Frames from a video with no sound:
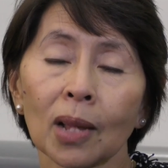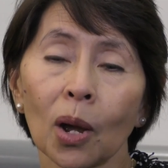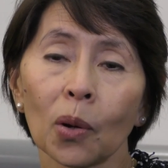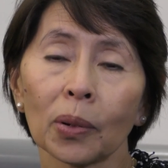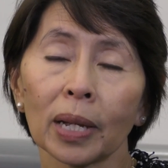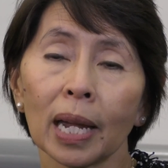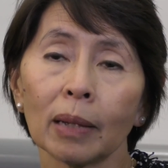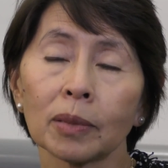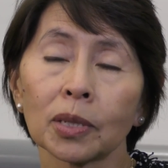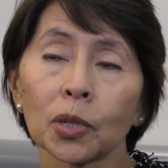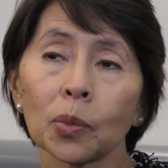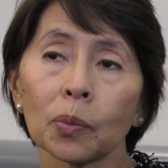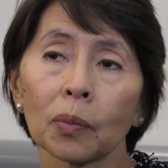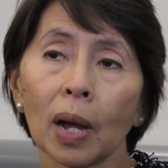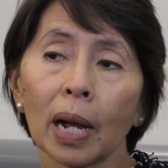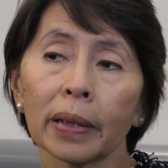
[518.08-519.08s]
Okay,
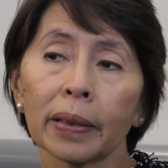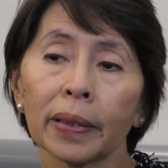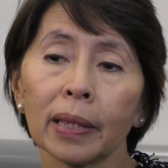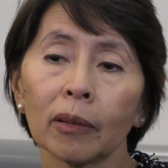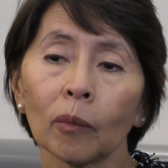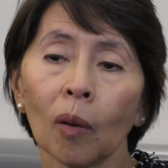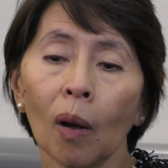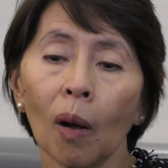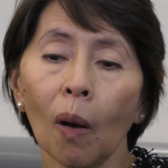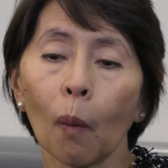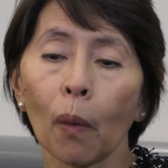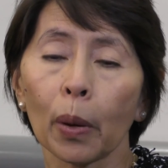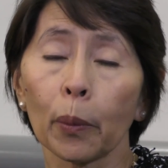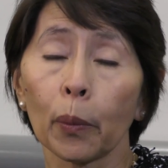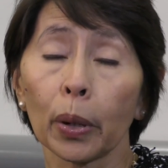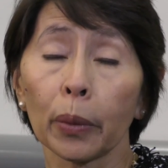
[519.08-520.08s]
so I think
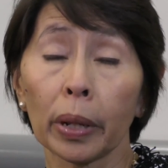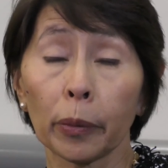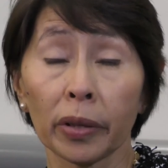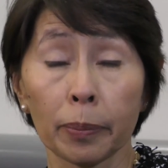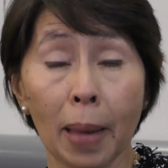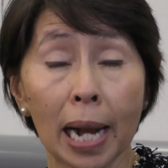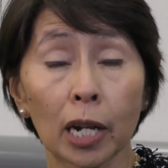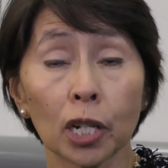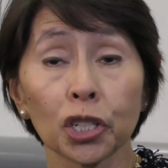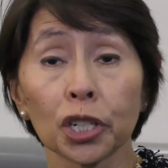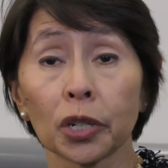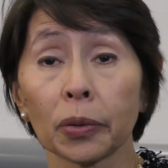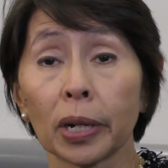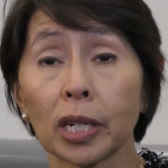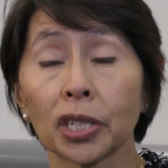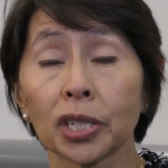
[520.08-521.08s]
where we're at with macular
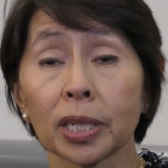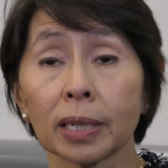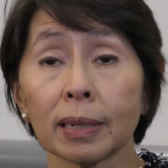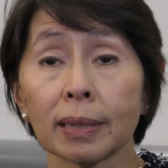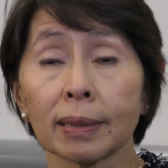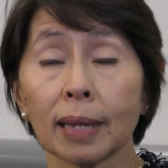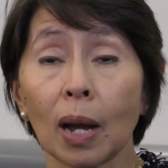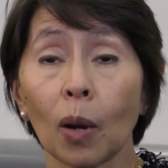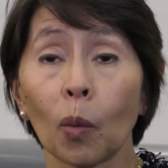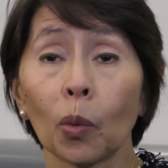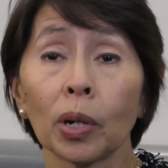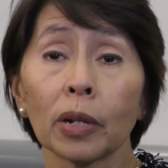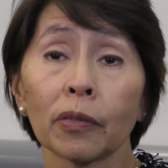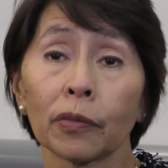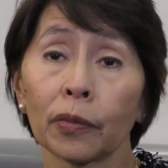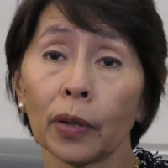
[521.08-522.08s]
degeneration is that we're
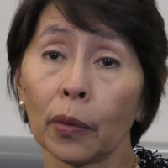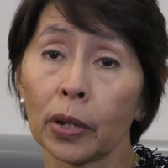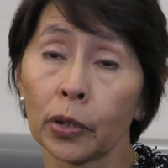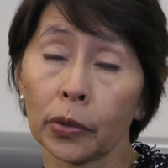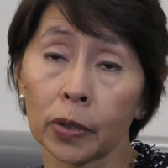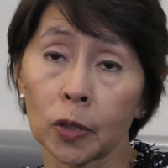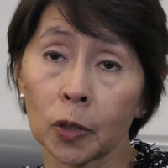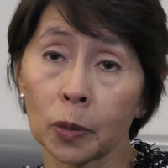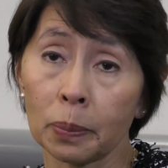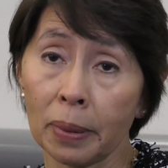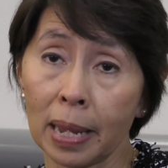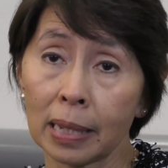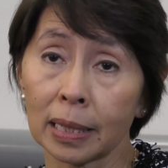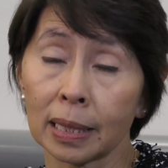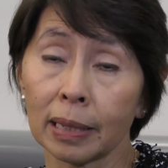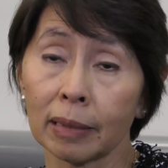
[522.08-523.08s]
in a very good
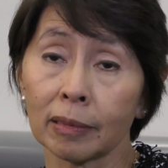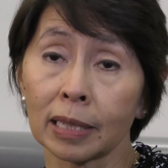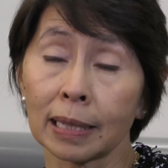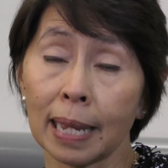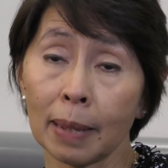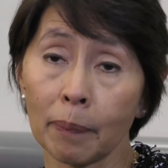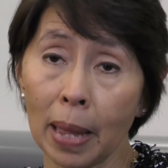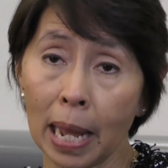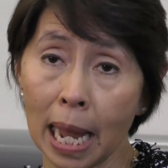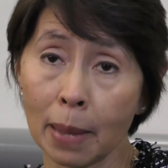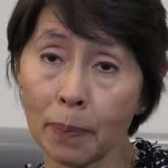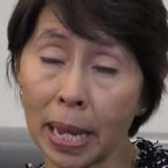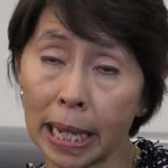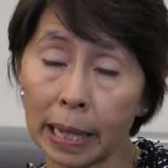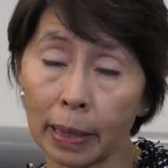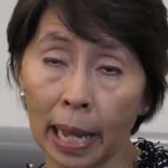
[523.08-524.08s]
space in
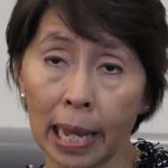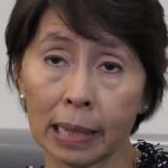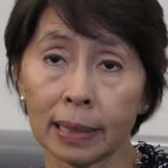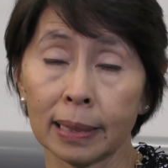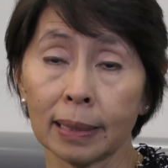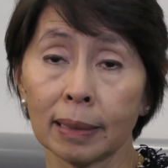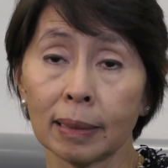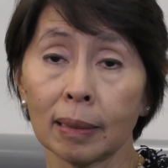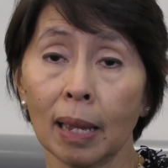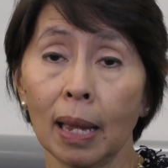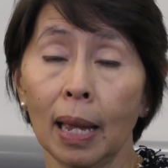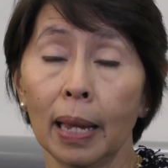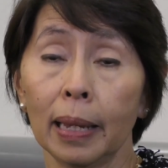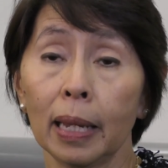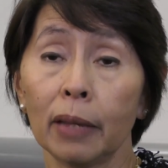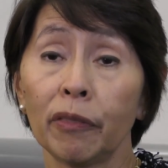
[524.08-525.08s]
many cases.
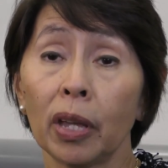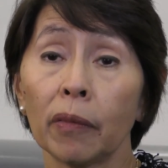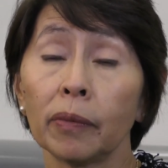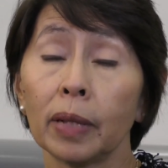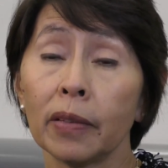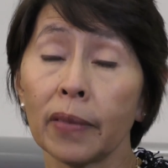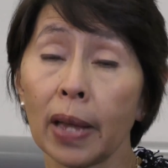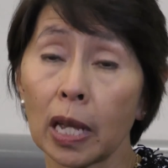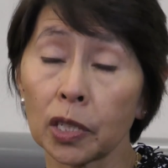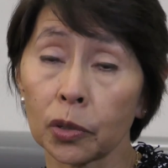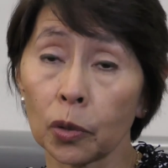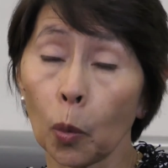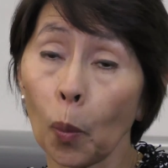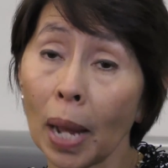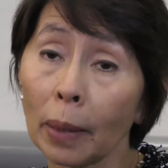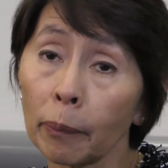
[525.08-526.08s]
If you have neovascular
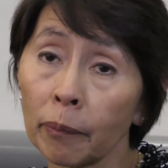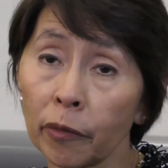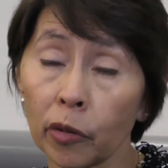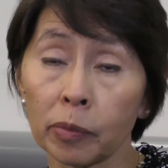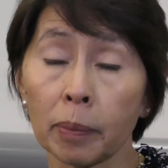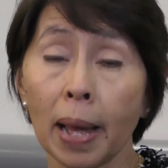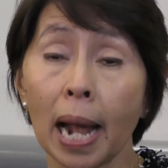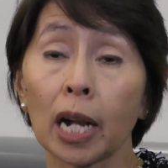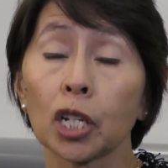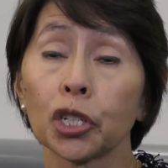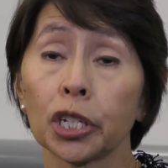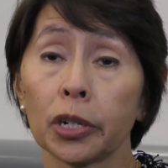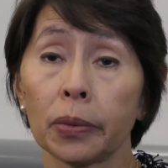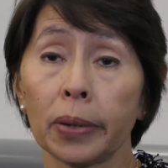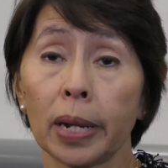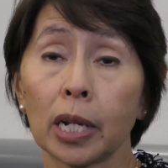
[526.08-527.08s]
or wet form of macular
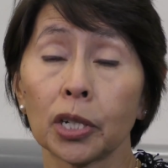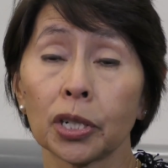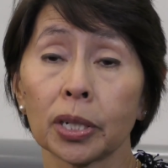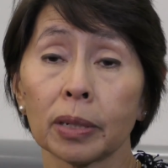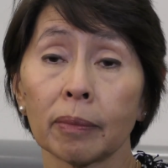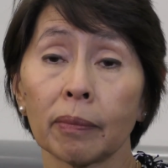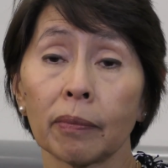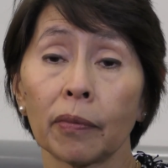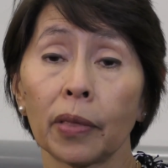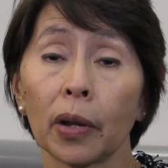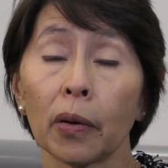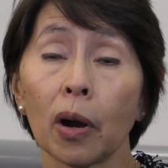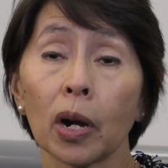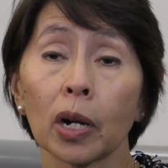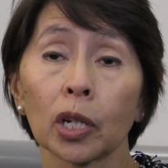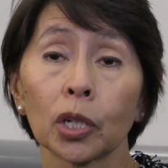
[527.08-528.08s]
degeneration,
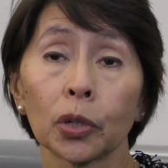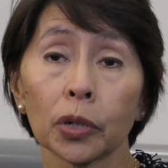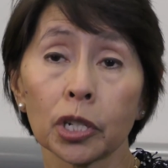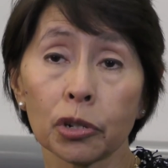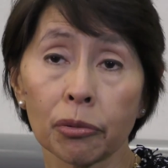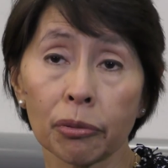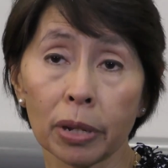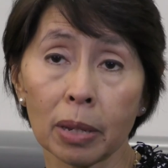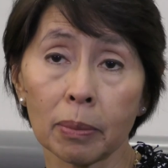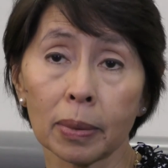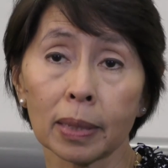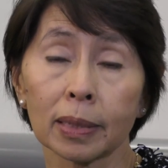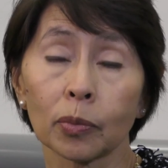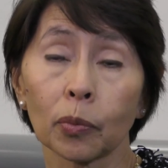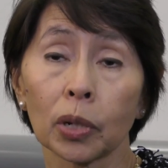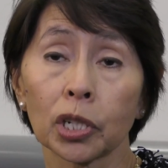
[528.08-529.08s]
there are good
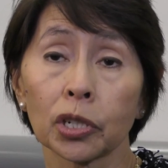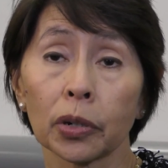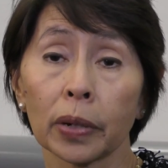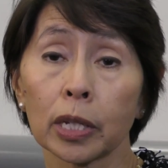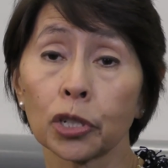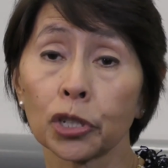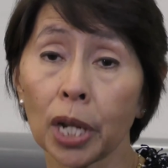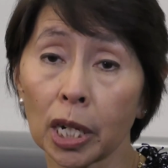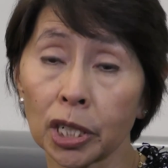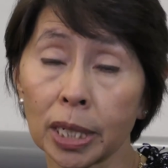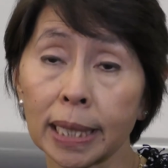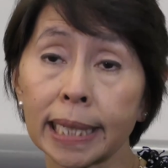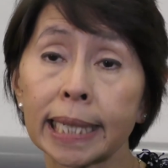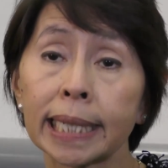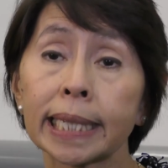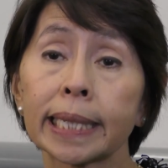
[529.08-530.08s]
treatments which are
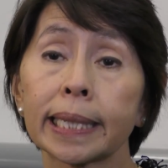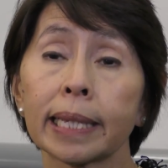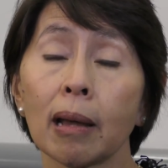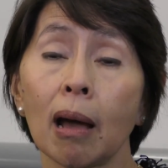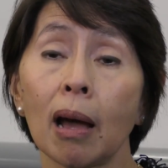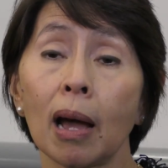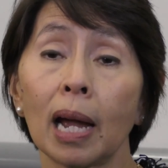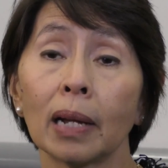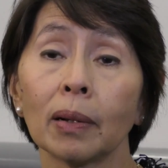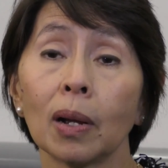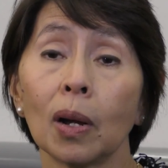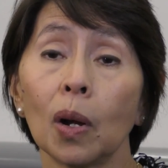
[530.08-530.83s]
injections into the eye